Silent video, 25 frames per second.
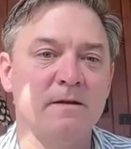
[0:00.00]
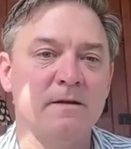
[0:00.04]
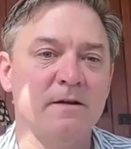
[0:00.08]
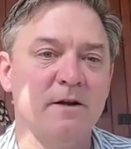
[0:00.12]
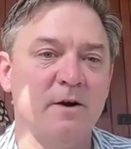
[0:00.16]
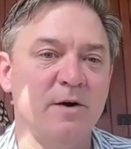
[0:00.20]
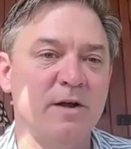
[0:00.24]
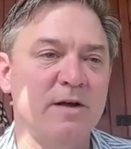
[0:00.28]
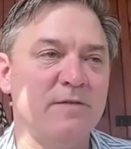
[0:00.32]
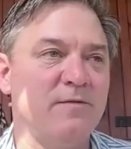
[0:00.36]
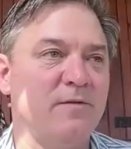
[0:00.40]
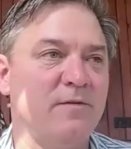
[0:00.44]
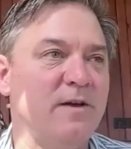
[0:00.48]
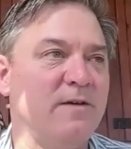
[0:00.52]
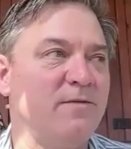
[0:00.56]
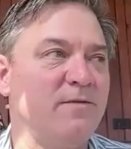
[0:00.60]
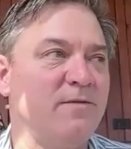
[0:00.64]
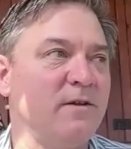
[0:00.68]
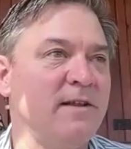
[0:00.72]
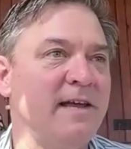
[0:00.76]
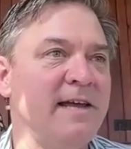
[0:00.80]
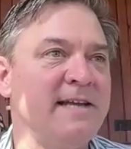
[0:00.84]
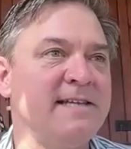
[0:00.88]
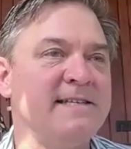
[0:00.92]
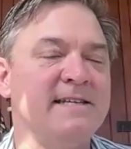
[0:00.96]
If
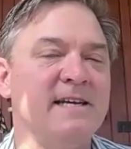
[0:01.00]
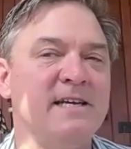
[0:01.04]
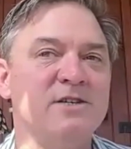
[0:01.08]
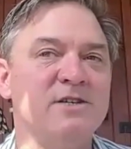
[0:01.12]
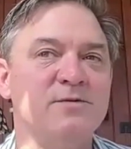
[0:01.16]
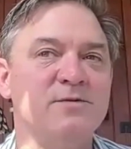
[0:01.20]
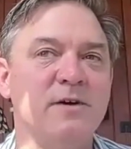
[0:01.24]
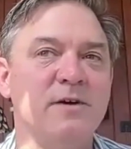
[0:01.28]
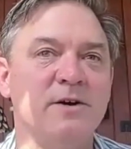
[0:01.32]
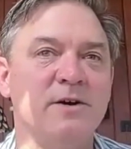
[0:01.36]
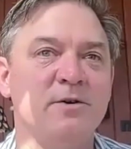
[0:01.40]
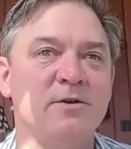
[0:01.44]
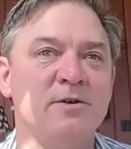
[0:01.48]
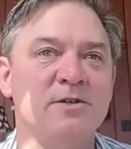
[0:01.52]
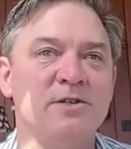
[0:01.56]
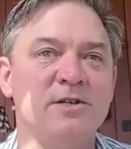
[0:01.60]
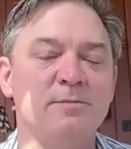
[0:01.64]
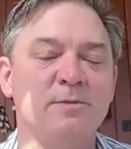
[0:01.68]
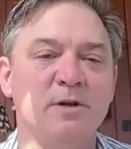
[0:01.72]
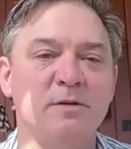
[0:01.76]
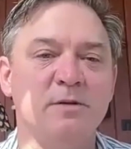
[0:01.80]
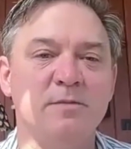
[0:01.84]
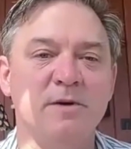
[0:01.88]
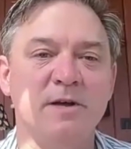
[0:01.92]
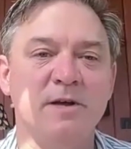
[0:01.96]
the late stage founder is
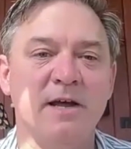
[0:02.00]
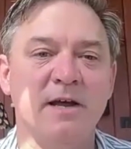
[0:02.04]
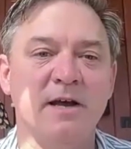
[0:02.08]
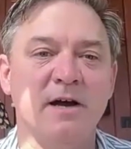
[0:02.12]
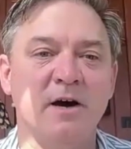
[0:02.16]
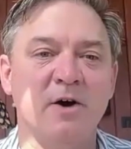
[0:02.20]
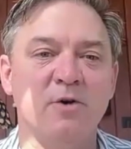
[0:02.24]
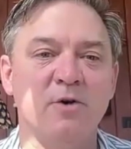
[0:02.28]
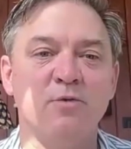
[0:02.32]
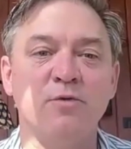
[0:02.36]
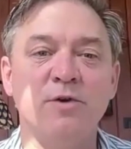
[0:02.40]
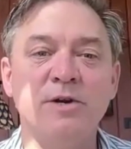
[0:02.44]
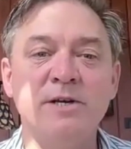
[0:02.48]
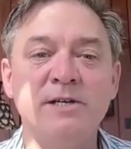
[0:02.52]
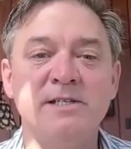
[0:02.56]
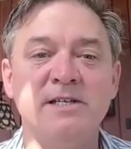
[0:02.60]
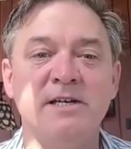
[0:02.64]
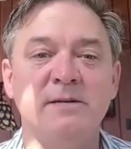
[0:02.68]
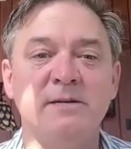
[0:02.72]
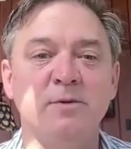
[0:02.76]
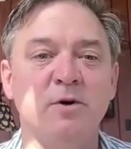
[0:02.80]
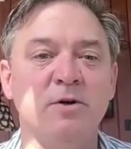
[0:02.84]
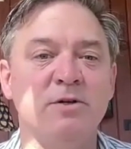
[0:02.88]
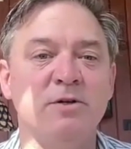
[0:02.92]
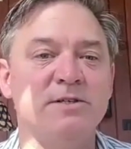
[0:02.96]
simply being
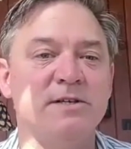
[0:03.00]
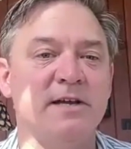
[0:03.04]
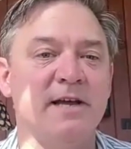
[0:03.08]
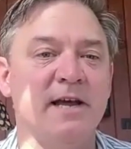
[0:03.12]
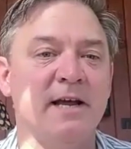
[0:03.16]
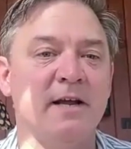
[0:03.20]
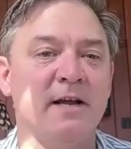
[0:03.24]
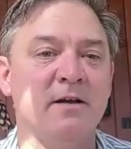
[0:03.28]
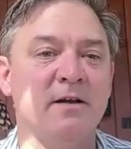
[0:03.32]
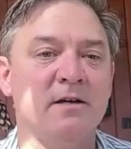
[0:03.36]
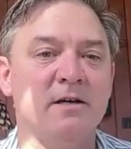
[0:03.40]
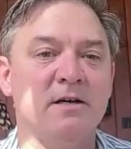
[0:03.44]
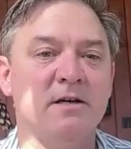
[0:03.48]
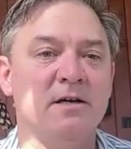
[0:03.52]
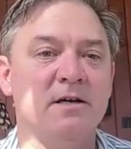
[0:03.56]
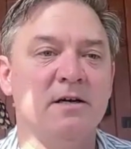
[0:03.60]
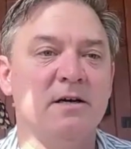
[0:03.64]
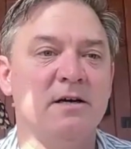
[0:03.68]
unreasonable, saying,